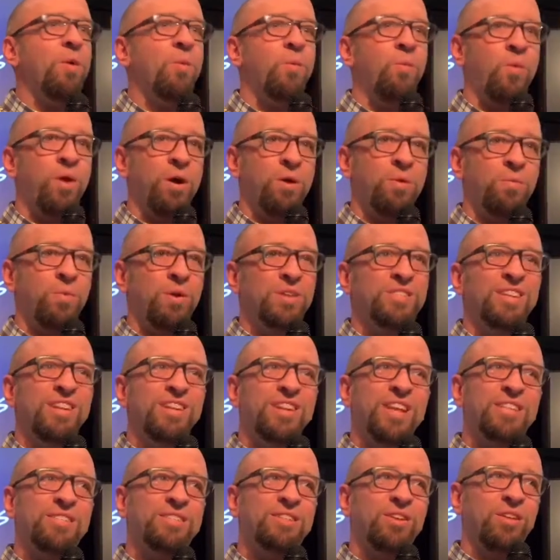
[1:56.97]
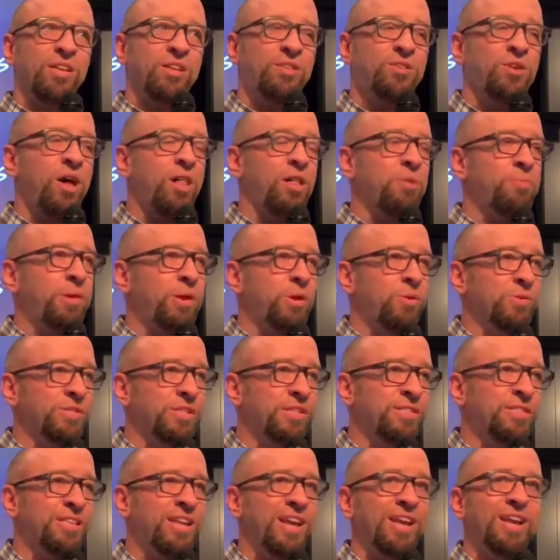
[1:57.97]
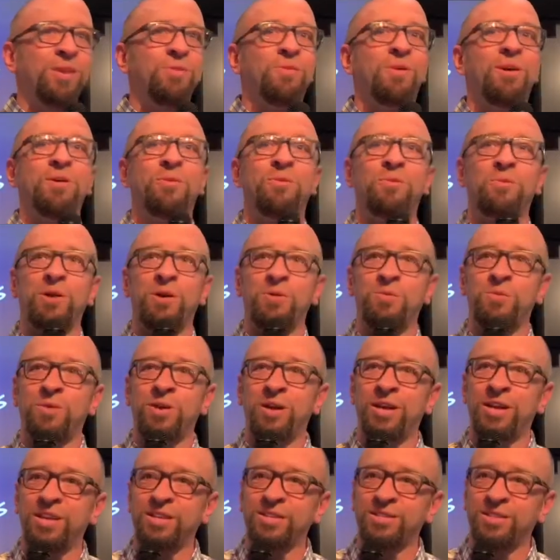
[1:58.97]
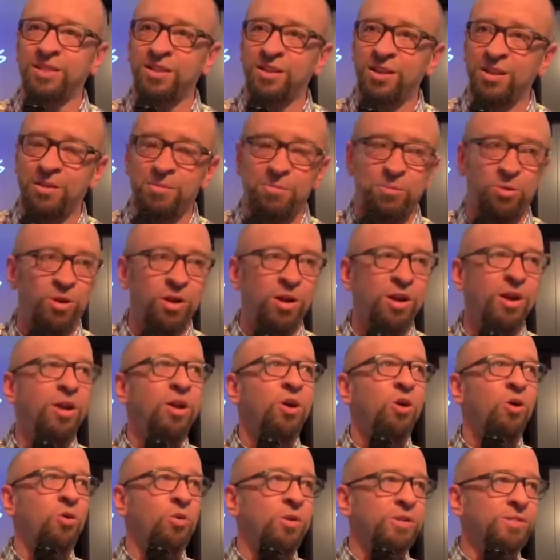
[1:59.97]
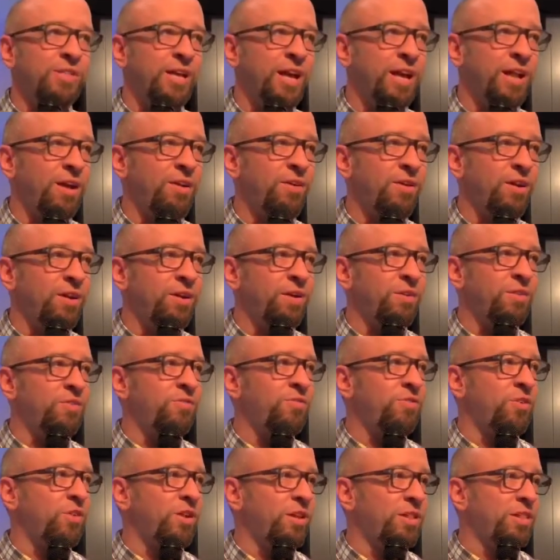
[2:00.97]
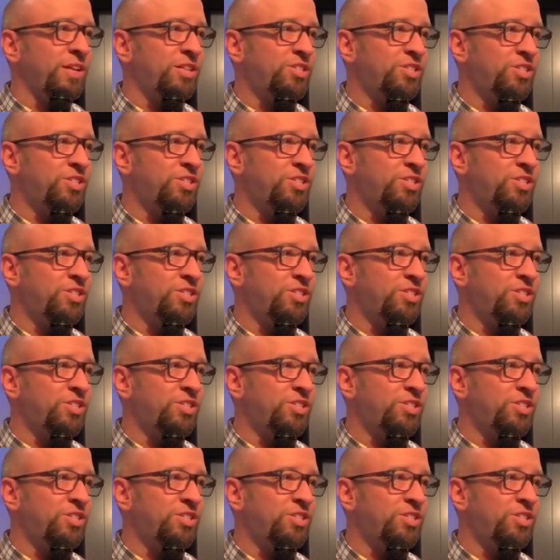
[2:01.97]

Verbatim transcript: One wasn't necessarily taller, but he was the skinny one, and one was a little more horizontally, uh, vertically